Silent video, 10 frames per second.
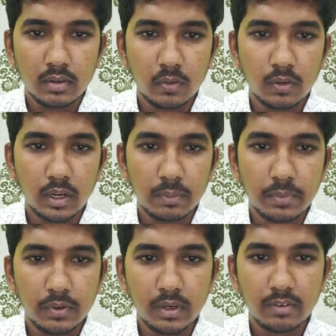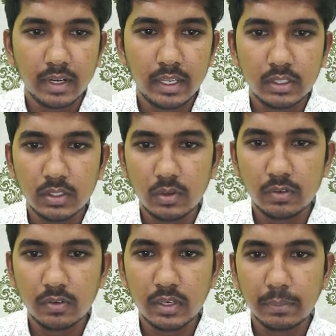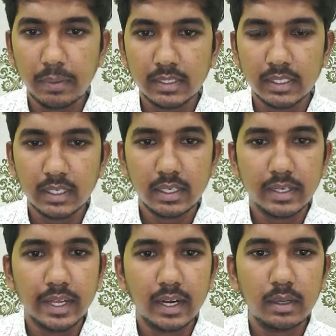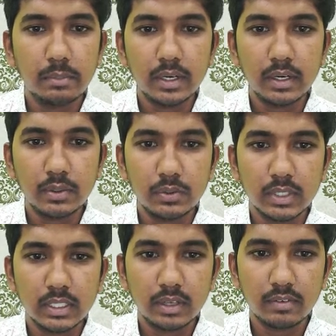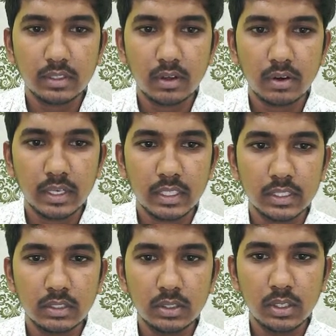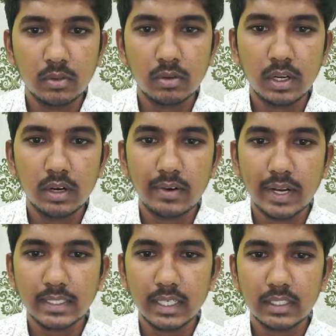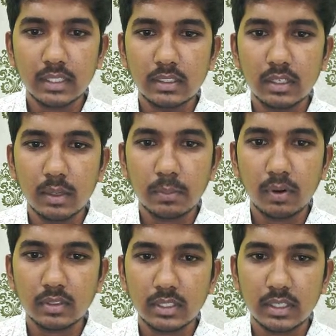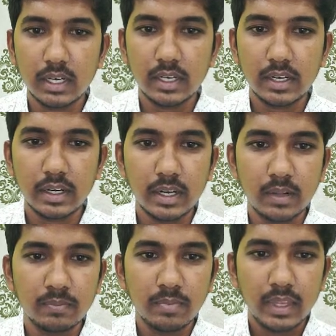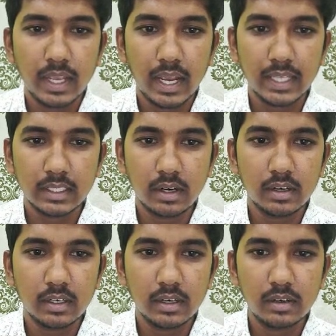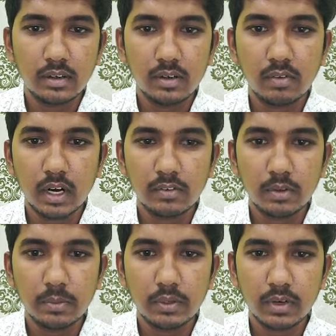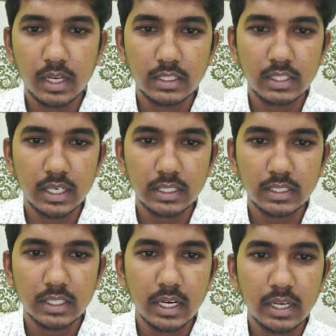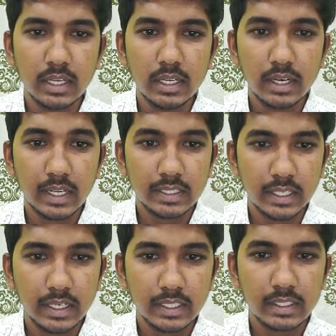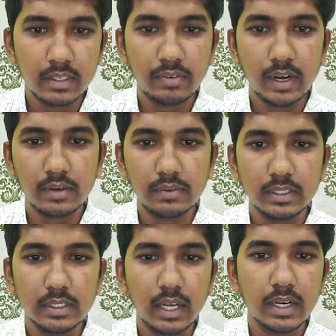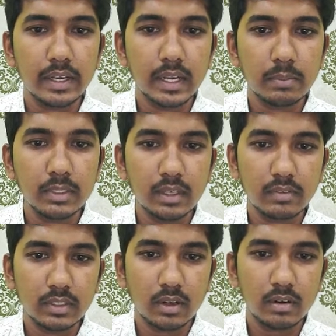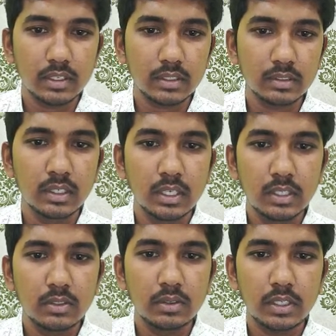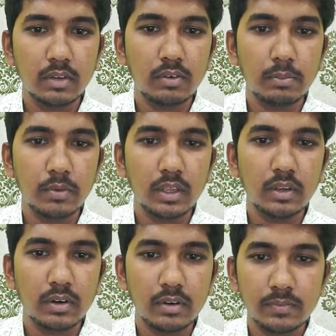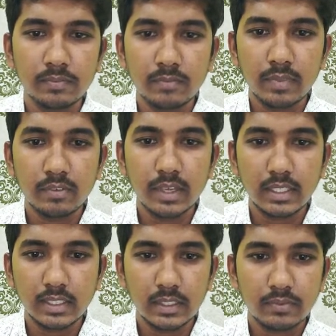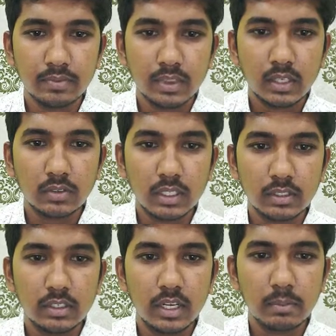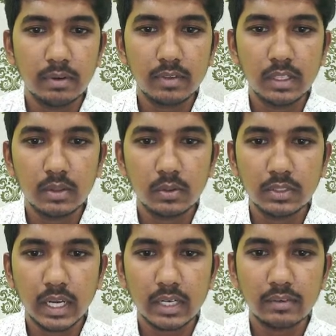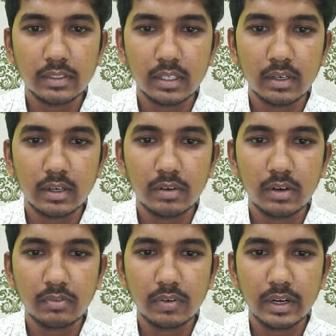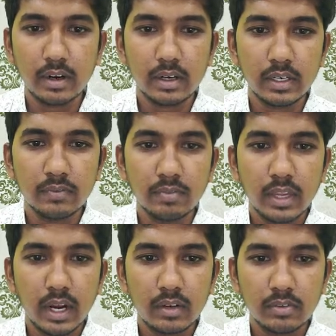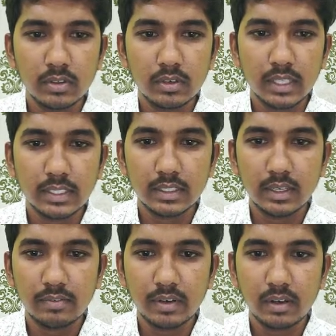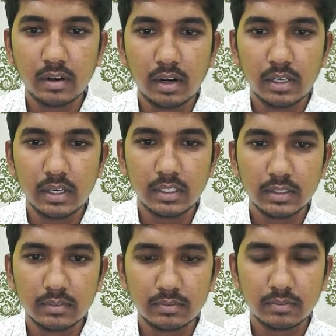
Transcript: Own computer workings to full capacity. Tech Limited used a service organizations to record transactions and process related data. As an auditor, what would be your considerations regarding nature and extent of activities undertaken by service organization? So here one more keyword we can see. So as to determine whether those activities are relevant to find audit, and if so, assess their effect on audit risk.